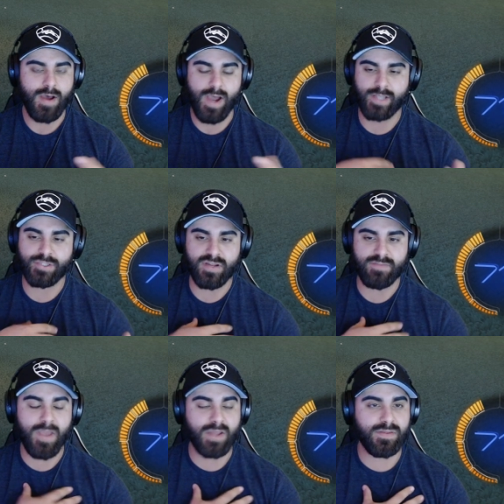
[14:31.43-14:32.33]
I had just
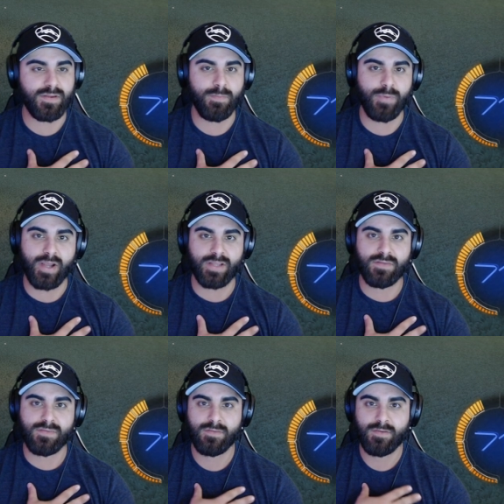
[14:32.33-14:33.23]
met
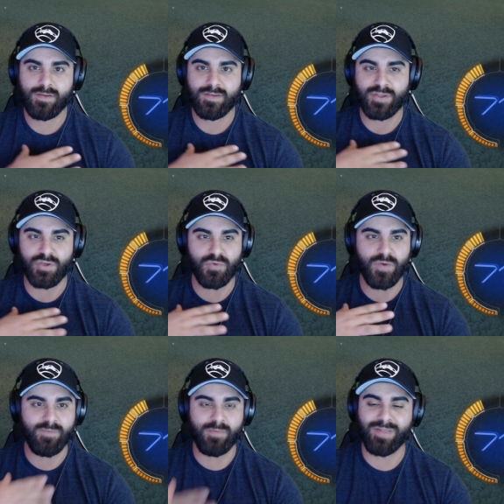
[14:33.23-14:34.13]
Cinnabites. You
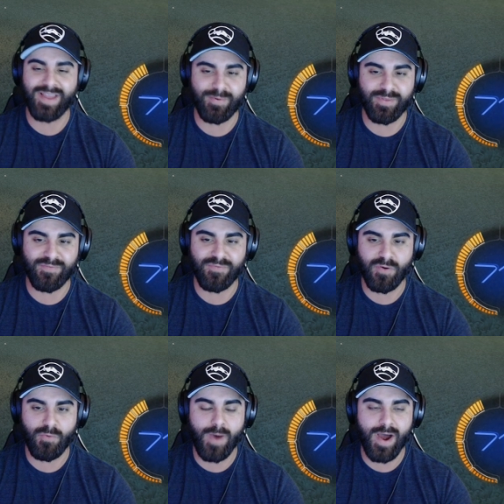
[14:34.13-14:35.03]
have been playing with him for a
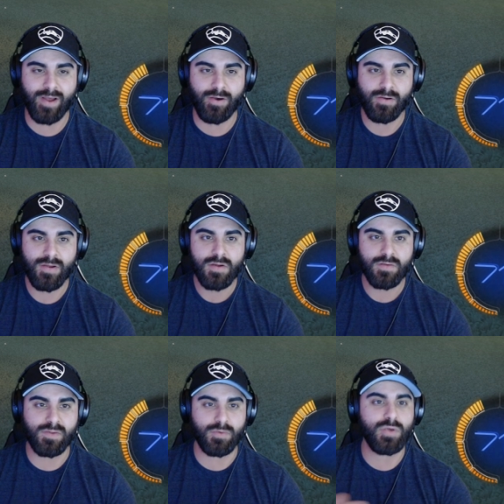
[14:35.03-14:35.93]
while,
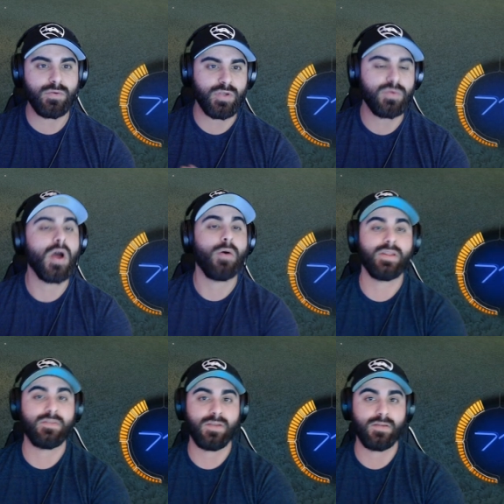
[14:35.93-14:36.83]
so you know
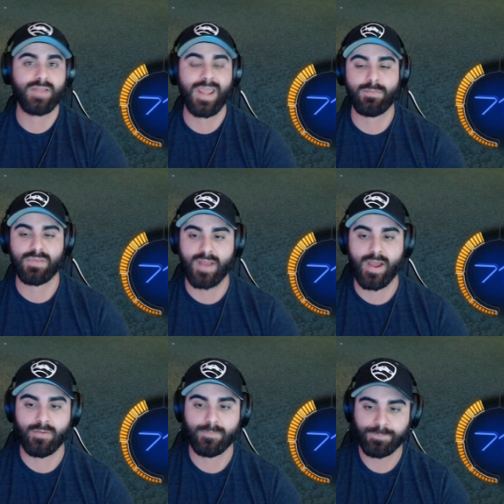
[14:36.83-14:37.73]
his game style.